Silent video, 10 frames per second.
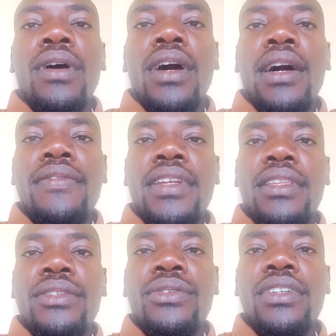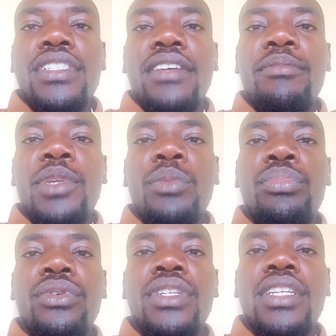after the soils have been
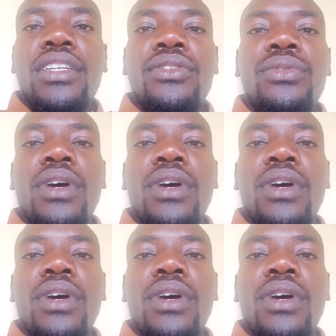put into